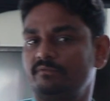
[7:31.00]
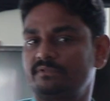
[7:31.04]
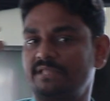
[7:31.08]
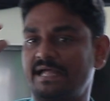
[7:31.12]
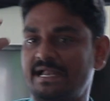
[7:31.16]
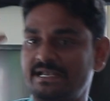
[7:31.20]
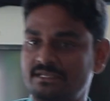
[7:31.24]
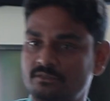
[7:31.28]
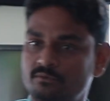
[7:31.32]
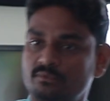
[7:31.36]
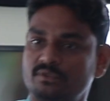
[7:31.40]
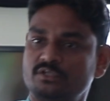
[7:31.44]

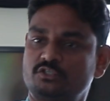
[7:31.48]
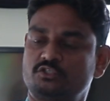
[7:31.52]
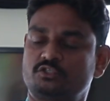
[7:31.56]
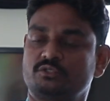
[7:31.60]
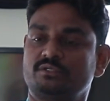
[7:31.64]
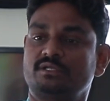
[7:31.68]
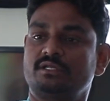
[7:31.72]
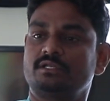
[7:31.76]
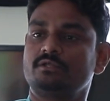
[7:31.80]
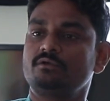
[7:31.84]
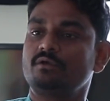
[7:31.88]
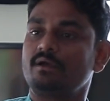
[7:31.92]
that
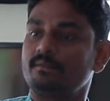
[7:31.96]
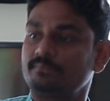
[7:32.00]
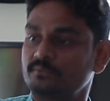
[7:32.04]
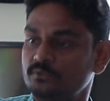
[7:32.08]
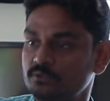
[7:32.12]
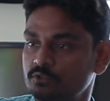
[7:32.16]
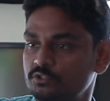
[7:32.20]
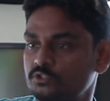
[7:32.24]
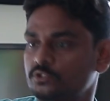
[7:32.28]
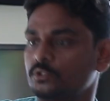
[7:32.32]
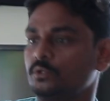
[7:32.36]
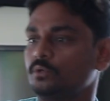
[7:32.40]
questionnaire. You
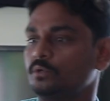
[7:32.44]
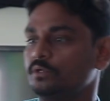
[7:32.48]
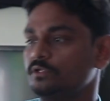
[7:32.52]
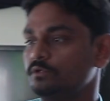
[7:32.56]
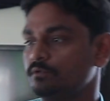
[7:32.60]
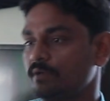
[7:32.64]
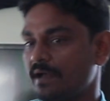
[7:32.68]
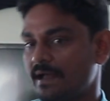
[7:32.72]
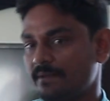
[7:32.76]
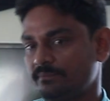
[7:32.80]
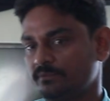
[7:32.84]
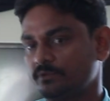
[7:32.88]
have to show,
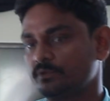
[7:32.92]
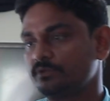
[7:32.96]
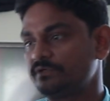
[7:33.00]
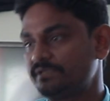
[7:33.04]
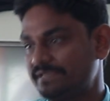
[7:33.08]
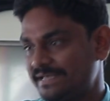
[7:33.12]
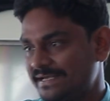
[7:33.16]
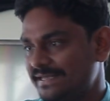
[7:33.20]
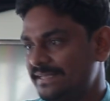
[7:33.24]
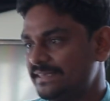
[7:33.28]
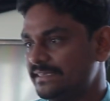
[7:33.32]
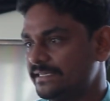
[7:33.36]
you have
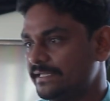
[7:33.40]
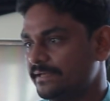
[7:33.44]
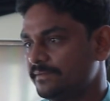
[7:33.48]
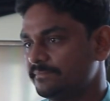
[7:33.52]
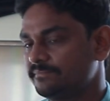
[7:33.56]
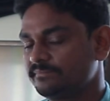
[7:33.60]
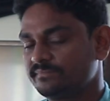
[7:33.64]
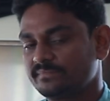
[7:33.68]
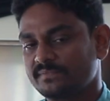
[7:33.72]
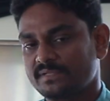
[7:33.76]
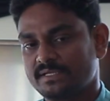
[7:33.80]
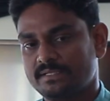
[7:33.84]
to tell
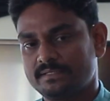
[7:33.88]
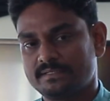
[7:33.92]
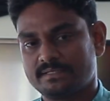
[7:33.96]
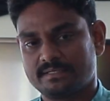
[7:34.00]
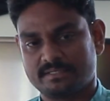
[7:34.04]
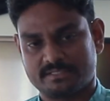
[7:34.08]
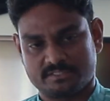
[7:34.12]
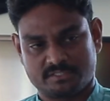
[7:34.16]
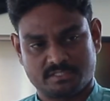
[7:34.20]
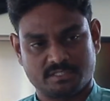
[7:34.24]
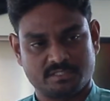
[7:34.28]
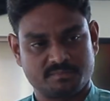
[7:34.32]
them in
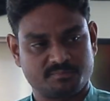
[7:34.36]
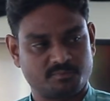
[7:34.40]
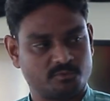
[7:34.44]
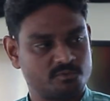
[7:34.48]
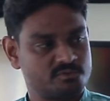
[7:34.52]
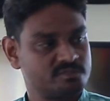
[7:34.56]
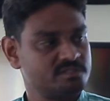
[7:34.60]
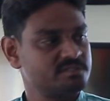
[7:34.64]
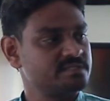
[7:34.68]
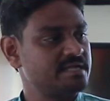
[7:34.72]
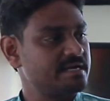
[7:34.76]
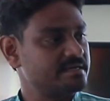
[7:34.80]
the research
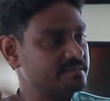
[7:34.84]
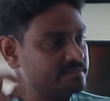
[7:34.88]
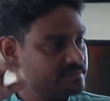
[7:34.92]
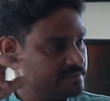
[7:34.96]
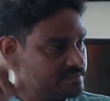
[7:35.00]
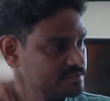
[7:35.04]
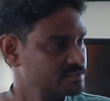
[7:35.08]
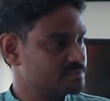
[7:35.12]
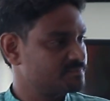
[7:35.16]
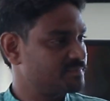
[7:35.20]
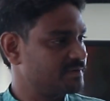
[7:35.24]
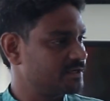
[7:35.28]
process that
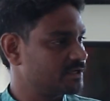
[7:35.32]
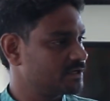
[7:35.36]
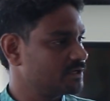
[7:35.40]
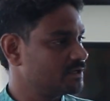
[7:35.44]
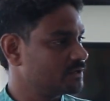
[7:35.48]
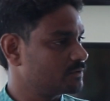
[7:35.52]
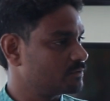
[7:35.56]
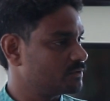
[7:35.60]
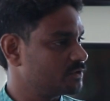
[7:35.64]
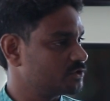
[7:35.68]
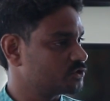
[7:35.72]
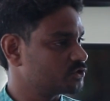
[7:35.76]
this
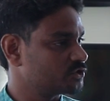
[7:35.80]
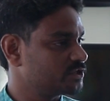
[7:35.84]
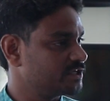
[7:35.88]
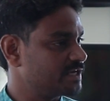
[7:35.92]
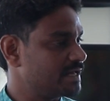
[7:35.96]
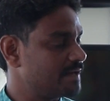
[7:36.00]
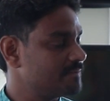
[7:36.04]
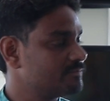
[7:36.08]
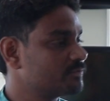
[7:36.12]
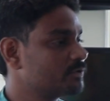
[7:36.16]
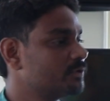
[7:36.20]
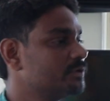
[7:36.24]
particular
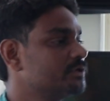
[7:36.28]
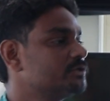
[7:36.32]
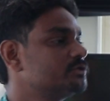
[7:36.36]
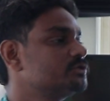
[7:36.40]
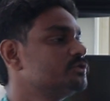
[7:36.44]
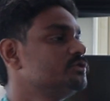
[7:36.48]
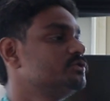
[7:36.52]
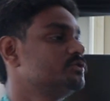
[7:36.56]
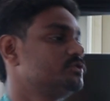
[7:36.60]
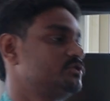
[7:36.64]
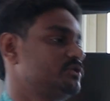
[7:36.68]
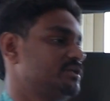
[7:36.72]
questionnaire I am going
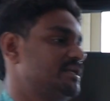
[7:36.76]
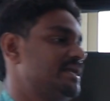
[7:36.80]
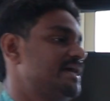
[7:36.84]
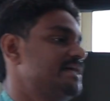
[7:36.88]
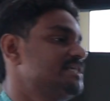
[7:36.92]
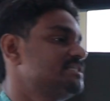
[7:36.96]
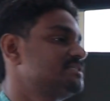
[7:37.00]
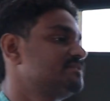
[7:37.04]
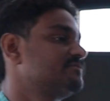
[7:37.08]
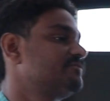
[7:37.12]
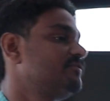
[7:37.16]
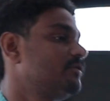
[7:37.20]
to
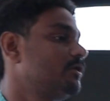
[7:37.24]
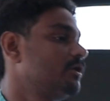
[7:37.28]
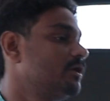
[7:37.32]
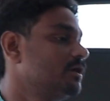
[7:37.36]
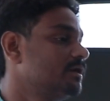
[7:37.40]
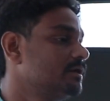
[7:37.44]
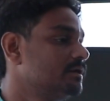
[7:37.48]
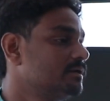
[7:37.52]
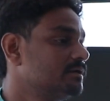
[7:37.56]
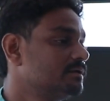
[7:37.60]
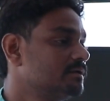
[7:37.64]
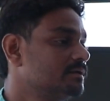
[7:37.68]
utilize
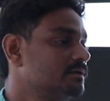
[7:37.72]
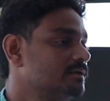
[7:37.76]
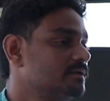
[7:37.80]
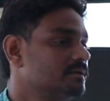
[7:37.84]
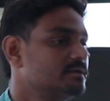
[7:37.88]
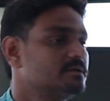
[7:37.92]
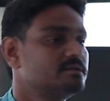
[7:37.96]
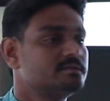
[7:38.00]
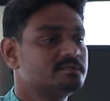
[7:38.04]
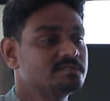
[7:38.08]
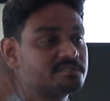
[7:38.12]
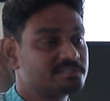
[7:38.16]
for
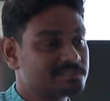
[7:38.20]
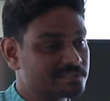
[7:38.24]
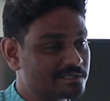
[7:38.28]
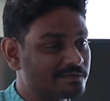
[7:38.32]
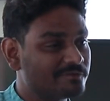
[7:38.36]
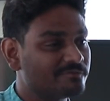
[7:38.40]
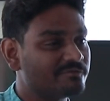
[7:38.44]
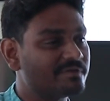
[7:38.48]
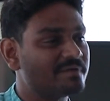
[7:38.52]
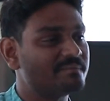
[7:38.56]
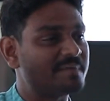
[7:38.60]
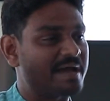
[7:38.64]

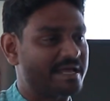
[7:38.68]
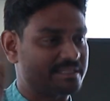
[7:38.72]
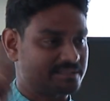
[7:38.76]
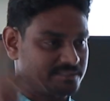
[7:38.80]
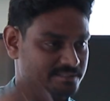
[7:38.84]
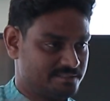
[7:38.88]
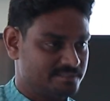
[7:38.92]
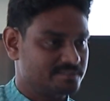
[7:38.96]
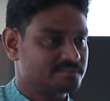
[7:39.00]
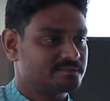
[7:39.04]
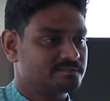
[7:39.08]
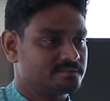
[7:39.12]
survey
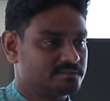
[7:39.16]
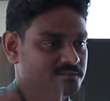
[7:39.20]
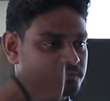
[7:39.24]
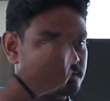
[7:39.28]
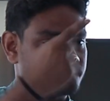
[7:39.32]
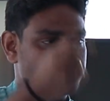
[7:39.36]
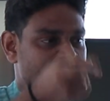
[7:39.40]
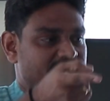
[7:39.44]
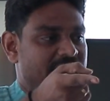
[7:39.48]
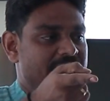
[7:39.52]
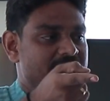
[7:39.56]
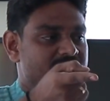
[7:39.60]
method,
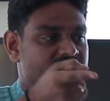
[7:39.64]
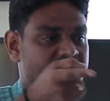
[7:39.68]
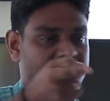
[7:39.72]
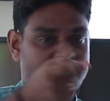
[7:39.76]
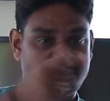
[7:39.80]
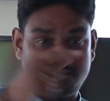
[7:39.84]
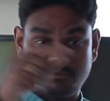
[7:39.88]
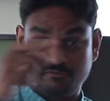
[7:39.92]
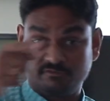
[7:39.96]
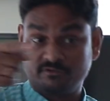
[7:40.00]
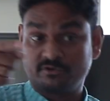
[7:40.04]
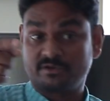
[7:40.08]
the
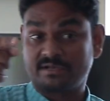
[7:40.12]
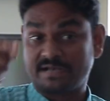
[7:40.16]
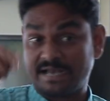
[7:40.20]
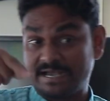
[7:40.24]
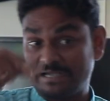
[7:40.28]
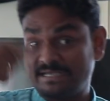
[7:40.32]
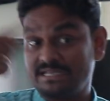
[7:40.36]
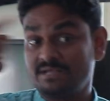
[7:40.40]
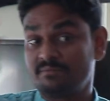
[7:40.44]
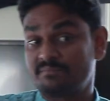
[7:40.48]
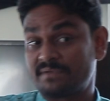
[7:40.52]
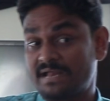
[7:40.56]
primary. If you are
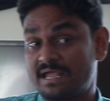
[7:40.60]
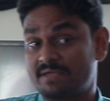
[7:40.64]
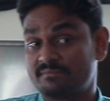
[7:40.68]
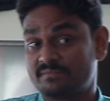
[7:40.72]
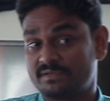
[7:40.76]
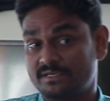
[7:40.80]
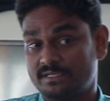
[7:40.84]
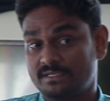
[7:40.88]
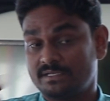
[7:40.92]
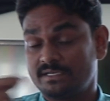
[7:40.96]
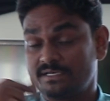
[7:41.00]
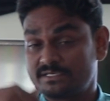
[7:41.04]
writing
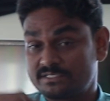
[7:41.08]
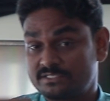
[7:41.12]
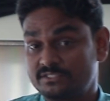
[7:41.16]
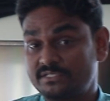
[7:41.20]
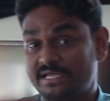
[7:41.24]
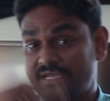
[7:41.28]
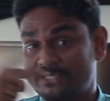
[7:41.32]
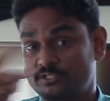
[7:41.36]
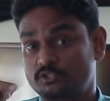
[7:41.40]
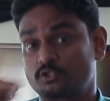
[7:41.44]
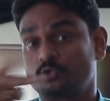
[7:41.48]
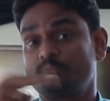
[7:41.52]
primary,
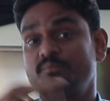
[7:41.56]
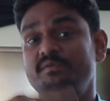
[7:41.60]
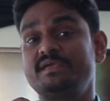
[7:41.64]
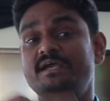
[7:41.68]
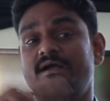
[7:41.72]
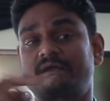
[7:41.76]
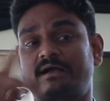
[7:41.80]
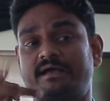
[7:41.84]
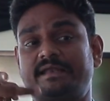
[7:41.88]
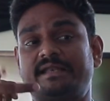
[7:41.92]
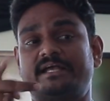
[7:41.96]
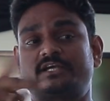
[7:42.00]
there should
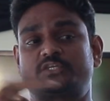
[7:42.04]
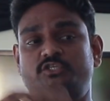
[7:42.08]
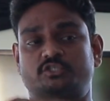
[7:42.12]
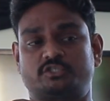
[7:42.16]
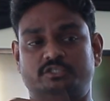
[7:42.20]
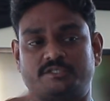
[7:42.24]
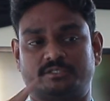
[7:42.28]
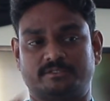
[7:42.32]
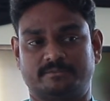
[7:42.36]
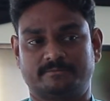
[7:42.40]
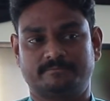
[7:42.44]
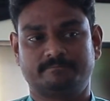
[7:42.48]
be a
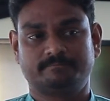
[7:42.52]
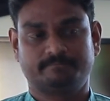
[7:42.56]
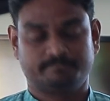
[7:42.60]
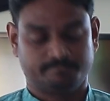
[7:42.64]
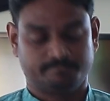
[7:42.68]
connection.